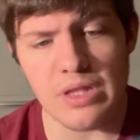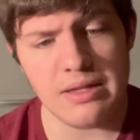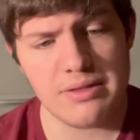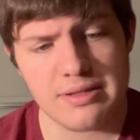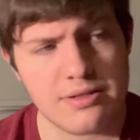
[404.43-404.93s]

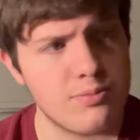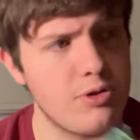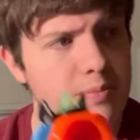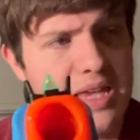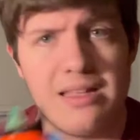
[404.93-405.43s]
this
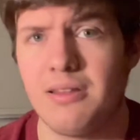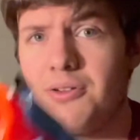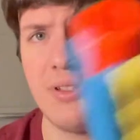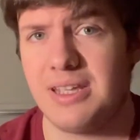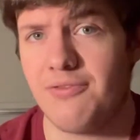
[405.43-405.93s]
will be a little
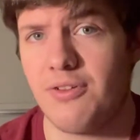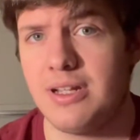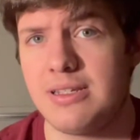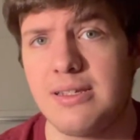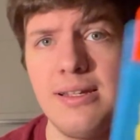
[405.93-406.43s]

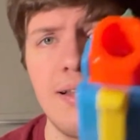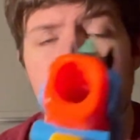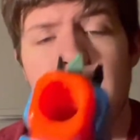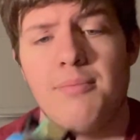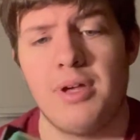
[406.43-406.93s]
different.
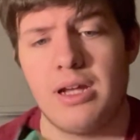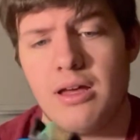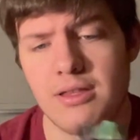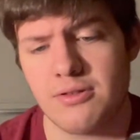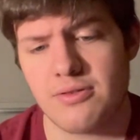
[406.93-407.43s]
But
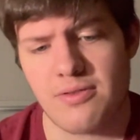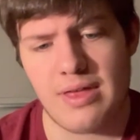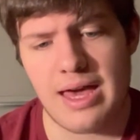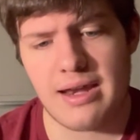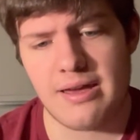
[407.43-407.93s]
other than
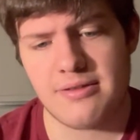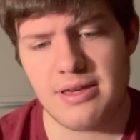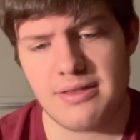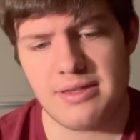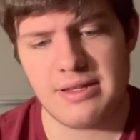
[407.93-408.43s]
that, I
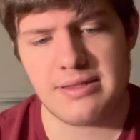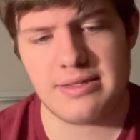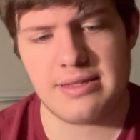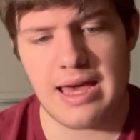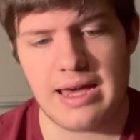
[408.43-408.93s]
think that
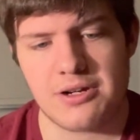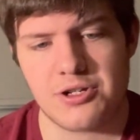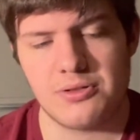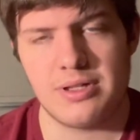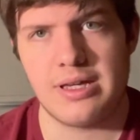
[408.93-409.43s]
it's
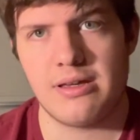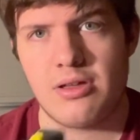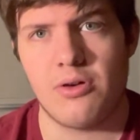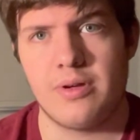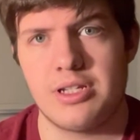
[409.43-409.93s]
actually
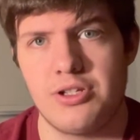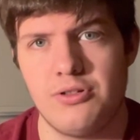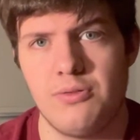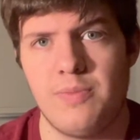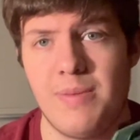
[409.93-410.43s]
going
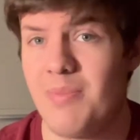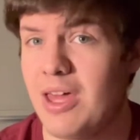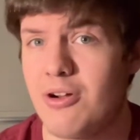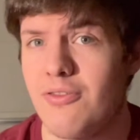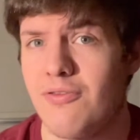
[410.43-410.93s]
to be
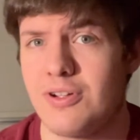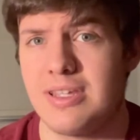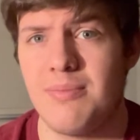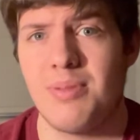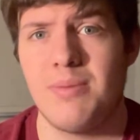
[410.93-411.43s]
better for
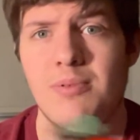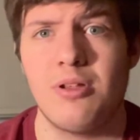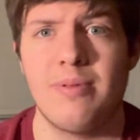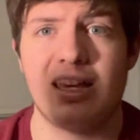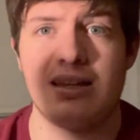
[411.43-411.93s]
some people,
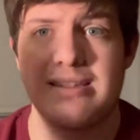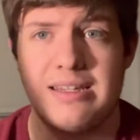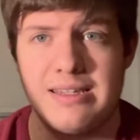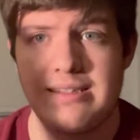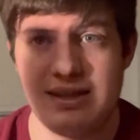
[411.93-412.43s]
because it
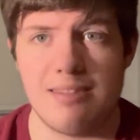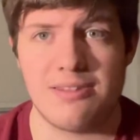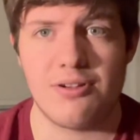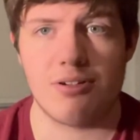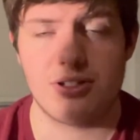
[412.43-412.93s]
is
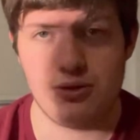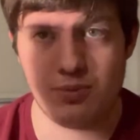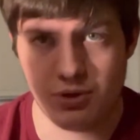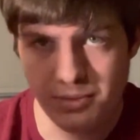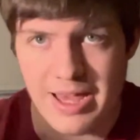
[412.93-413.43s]
easier to
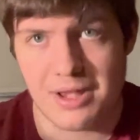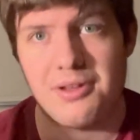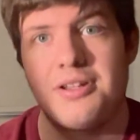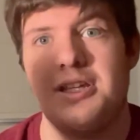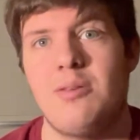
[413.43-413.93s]
pull back on
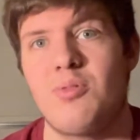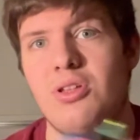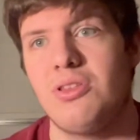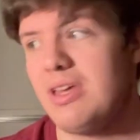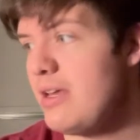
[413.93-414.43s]
a
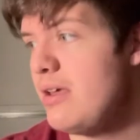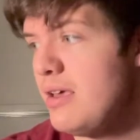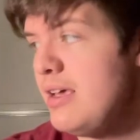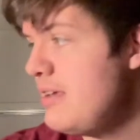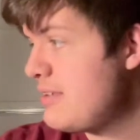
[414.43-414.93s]
T-pull than,
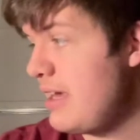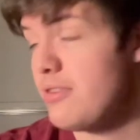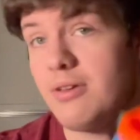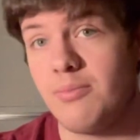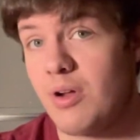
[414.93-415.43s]
say,
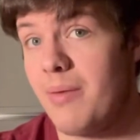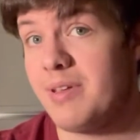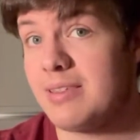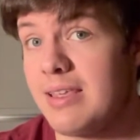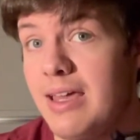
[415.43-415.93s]
the priming
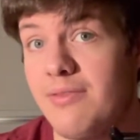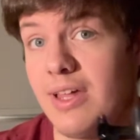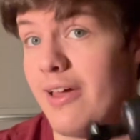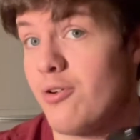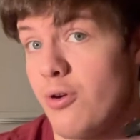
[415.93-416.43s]
slide of
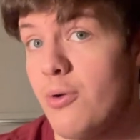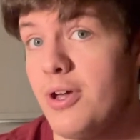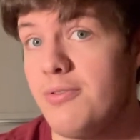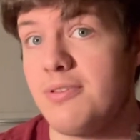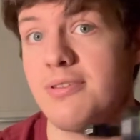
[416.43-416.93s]
like a
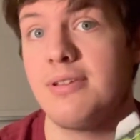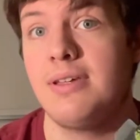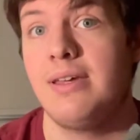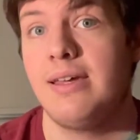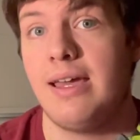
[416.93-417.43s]
Chronos.
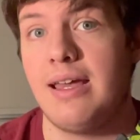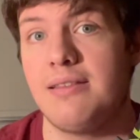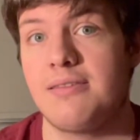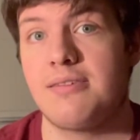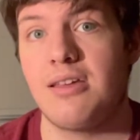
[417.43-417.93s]

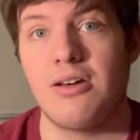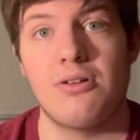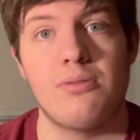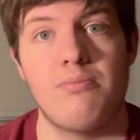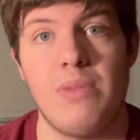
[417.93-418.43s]
And
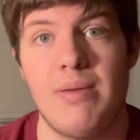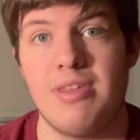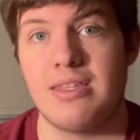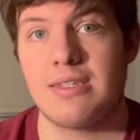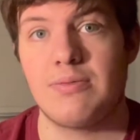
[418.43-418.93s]
so maybe
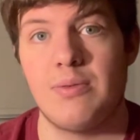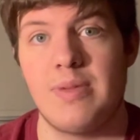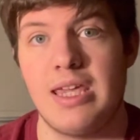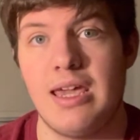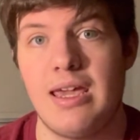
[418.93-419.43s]
this will
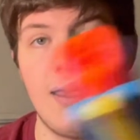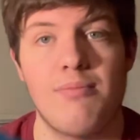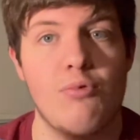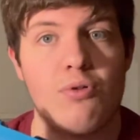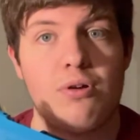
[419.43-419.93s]
be a
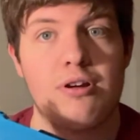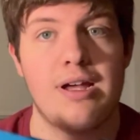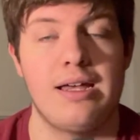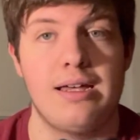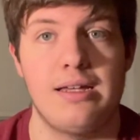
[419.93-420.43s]
more
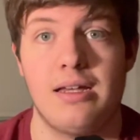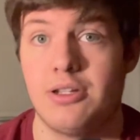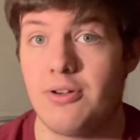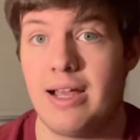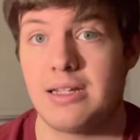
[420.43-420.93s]

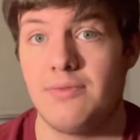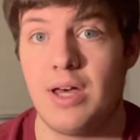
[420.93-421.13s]
attractive